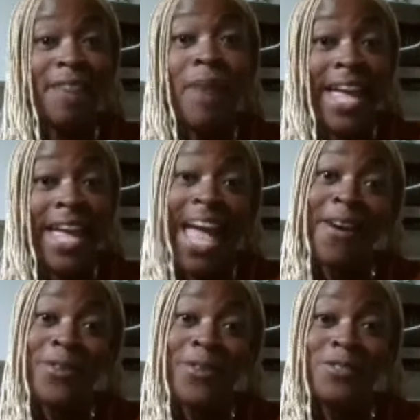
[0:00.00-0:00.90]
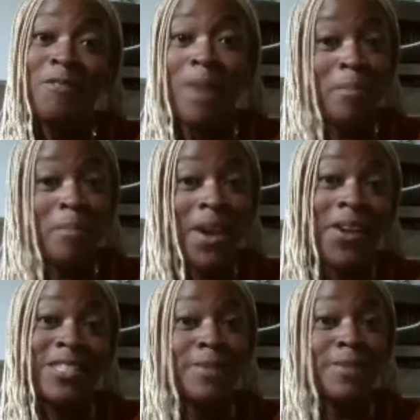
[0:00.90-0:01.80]
in my house with my
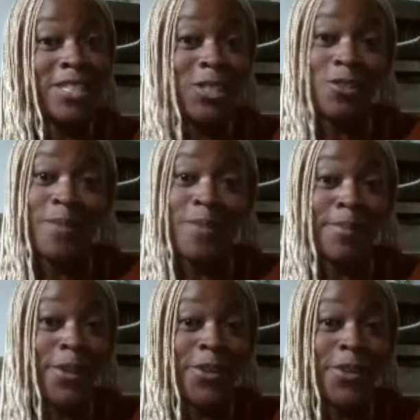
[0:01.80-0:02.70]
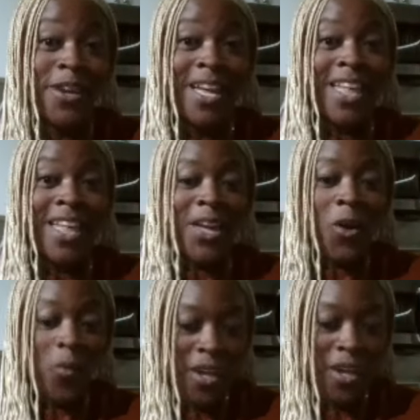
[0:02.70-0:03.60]
parents and my sister and my brother,
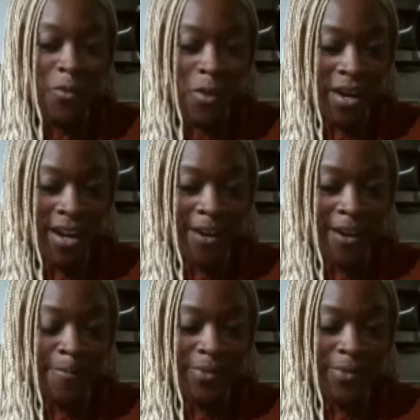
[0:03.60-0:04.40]
we were